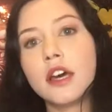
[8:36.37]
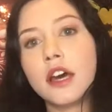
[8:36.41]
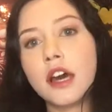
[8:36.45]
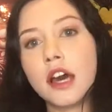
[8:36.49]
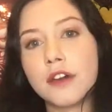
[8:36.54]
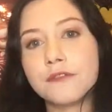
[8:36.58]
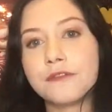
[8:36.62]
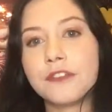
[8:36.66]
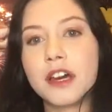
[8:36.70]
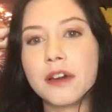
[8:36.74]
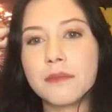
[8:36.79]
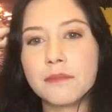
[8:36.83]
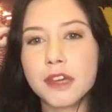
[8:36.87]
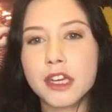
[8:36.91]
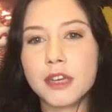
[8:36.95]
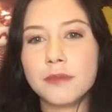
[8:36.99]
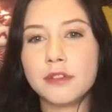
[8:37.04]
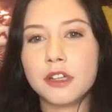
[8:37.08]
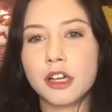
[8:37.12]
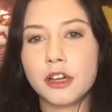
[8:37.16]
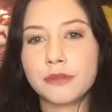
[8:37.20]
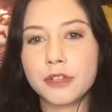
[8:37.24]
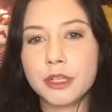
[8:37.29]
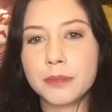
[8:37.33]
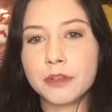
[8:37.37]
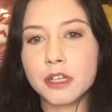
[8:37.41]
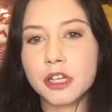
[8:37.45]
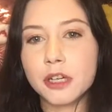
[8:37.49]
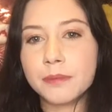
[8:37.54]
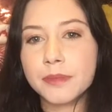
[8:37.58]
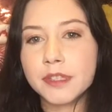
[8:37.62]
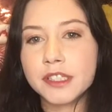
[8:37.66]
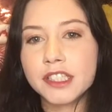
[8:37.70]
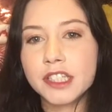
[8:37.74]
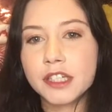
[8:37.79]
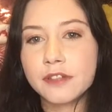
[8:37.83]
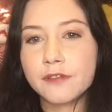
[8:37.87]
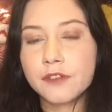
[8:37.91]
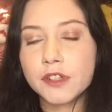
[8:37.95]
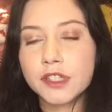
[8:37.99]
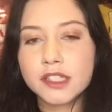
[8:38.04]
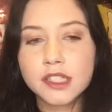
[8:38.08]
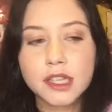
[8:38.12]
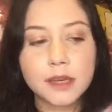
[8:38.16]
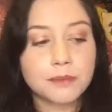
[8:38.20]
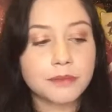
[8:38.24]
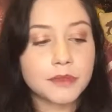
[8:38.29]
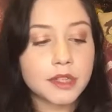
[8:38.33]
I thought maybe I'll repurpose it for
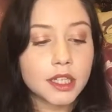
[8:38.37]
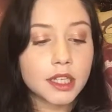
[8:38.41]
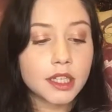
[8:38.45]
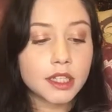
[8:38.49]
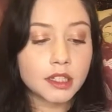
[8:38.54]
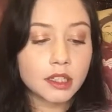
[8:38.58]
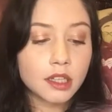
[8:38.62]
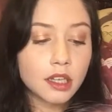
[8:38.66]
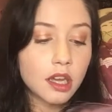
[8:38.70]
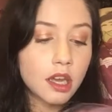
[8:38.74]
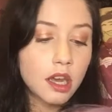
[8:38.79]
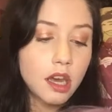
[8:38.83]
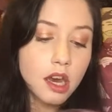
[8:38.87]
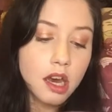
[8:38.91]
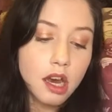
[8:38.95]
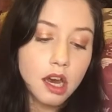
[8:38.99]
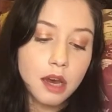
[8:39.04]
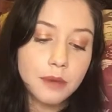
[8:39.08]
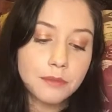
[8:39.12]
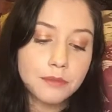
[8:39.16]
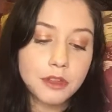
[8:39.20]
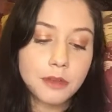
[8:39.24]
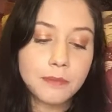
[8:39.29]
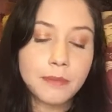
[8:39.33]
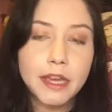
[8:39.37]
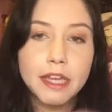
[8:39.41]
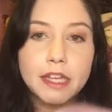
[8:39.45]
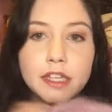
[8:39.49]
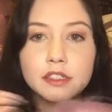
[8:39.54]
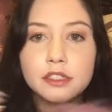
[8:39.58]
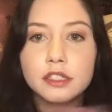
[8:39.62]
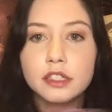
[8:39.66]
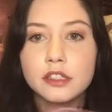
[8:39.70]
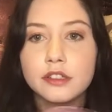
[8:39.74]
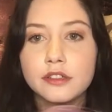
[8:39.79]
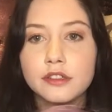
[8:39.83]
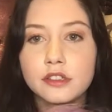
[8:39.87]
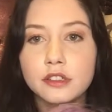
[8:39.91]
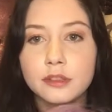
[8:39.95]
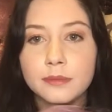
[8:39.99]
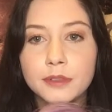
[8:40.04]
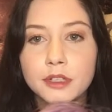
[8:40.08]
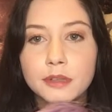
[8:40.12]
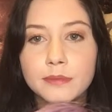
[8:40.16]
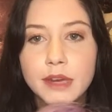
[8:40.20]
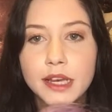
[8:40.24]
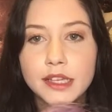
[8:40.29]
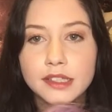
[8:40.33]
something. Um, the bangs are
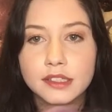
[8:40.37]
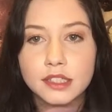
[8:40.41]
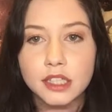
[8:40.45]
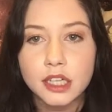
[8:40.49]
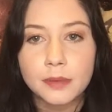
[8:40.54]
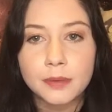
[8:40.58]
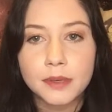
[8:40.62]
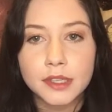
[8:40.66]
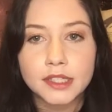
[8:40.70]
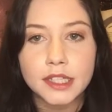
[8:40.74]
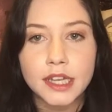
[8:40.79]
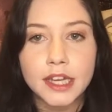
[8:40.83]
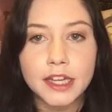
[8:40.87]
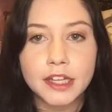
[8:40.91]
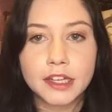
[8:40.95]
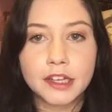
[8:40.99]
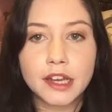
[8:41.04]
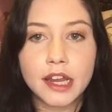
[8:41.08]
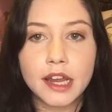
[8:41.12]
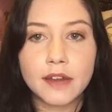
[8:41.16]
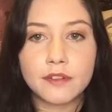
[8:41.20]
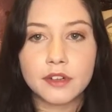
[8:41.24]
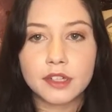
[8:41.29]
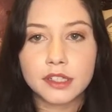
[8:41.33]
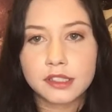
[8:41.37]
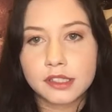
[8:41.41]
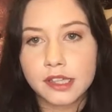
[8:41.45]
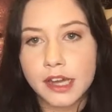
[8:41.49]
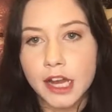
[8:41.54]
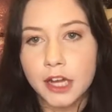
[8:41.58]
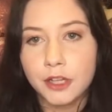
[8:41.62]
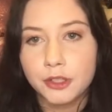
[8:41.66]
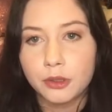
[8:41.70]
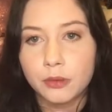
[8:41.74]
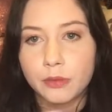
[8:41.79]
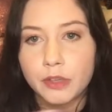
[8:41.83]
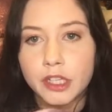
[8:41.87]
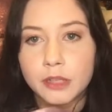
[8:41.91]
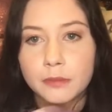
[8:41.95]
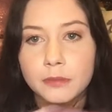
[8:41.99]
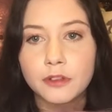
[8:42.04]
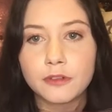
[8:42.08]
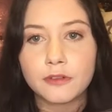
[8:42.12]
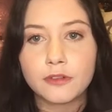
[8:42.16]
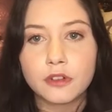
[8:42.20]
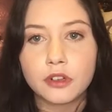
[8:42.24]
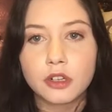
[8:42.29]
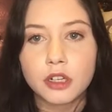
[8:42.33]
super messed up because I had never styled a wig
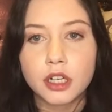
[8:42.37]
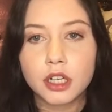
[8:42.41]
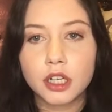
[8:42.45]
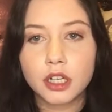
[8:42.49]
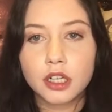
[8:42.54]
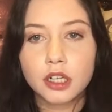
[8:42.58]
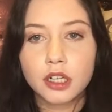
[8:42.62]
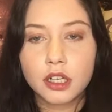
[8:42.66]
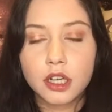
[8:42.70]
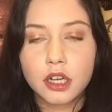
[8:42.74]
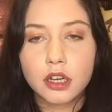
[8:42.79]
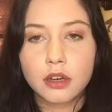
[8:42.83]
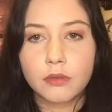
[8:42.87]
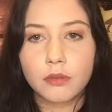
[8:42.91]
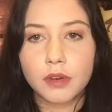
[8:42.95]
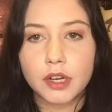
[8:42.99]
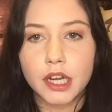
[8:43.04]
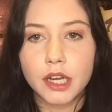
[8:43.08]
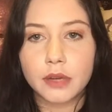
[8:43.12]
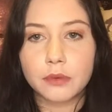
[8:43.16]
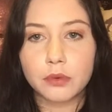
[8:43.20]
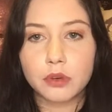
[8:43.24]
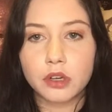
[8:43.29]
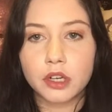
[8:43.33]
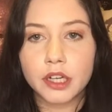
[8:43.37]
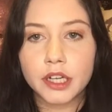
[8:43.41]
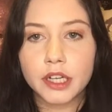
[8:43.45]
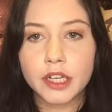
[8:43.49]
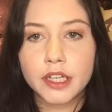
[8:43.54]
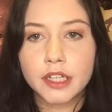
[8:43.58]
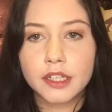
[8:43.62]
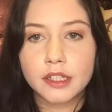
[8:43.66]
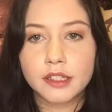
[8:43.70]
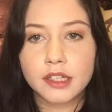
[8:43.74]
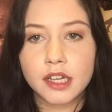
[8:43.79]
before when I wore it.